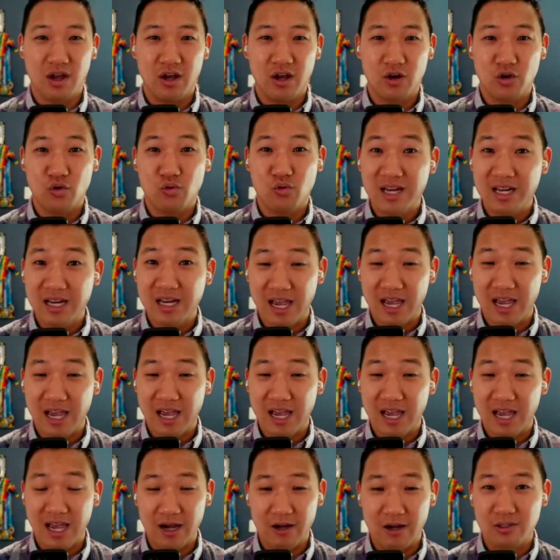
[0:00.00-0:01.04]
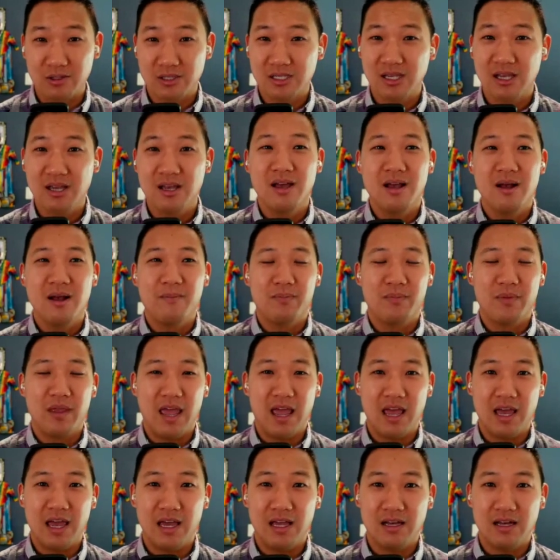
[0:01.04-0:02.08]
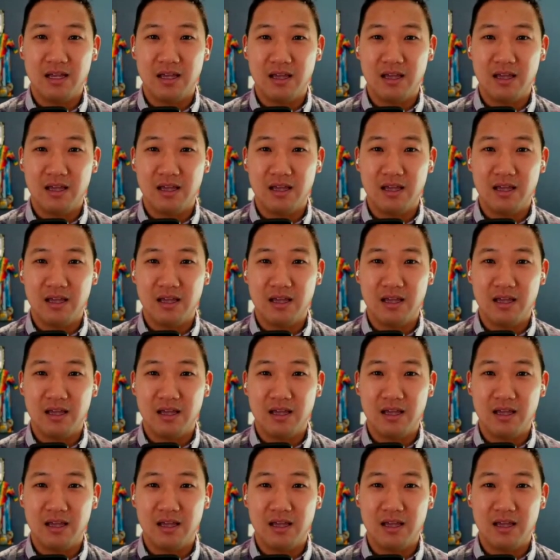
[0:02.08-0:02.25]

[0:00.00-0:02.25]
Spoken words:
a greenhouse and